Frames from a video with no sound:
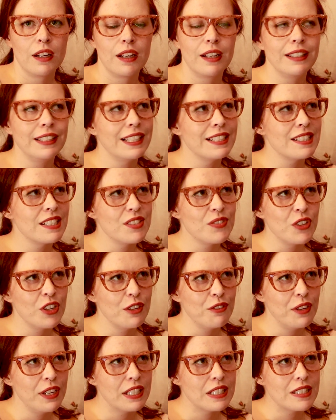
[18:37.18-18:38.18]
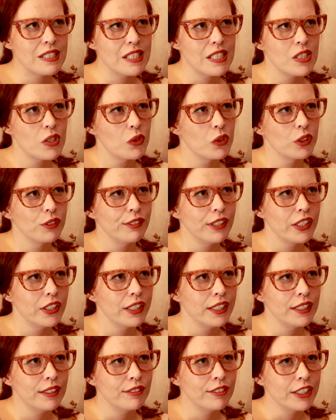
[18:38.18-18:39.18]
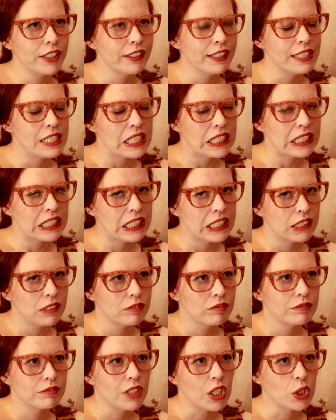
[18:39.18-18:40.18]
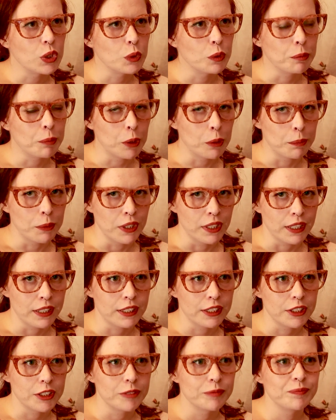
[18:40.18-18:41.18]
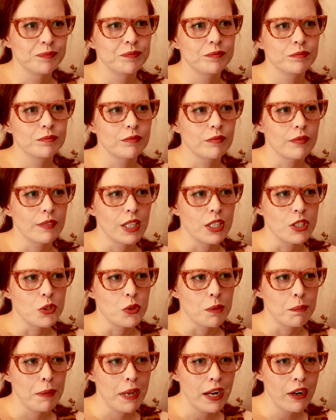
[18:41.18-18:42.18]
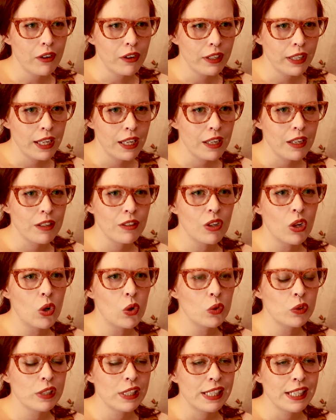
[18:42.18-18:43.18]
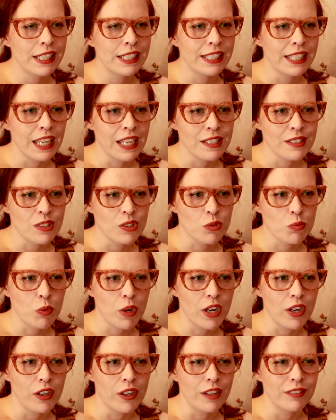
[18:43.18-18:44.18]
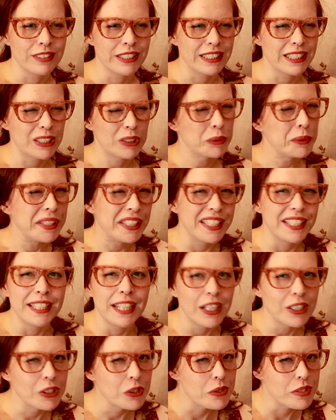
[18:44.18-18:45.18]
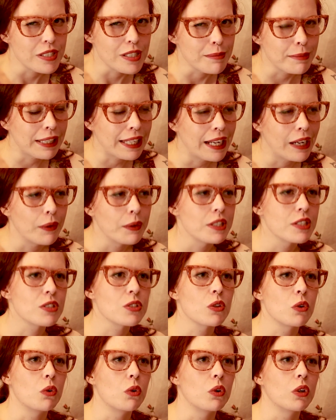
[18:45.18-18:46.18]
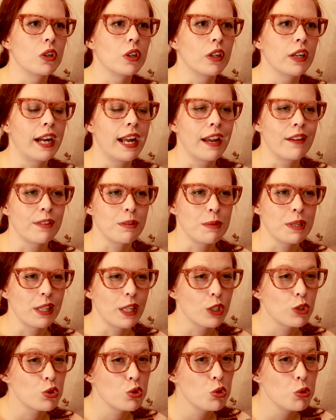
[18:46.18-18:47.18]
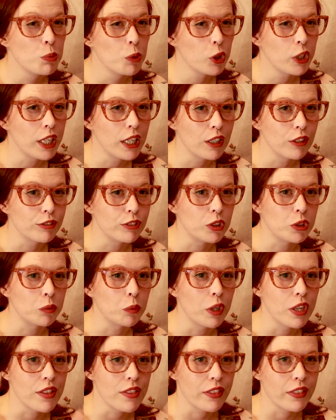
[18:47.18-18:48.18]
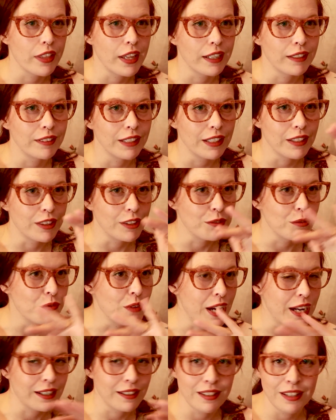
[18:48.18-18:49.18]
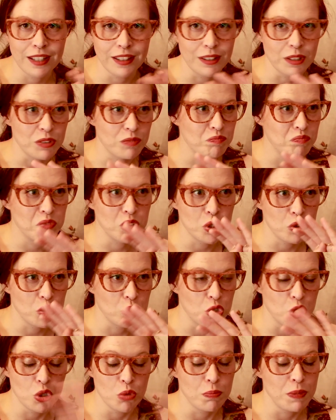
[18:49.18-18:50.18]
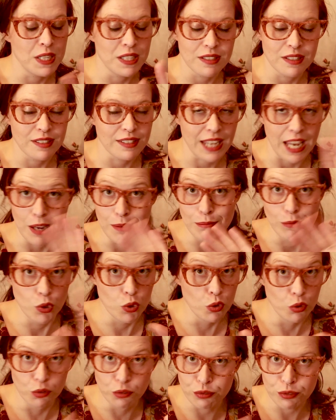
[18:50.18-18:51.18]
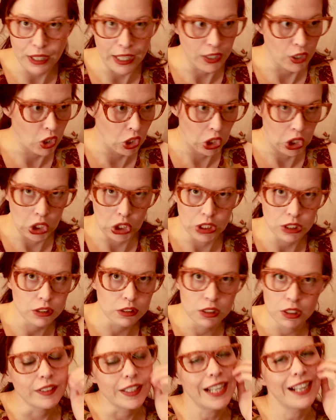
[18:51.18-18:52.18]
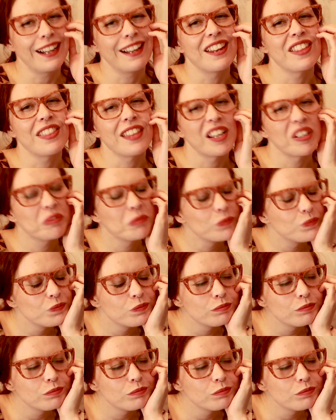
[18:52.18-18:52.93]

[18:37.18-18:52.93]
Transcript: Unless it's very fancy or very, very delicate, I'll do it perpendicular. I do it parallel only in cases where I've got a really narrow seam allowance, or I have to be super careful with the fact that the two pieces can't move at all, that kind of thing.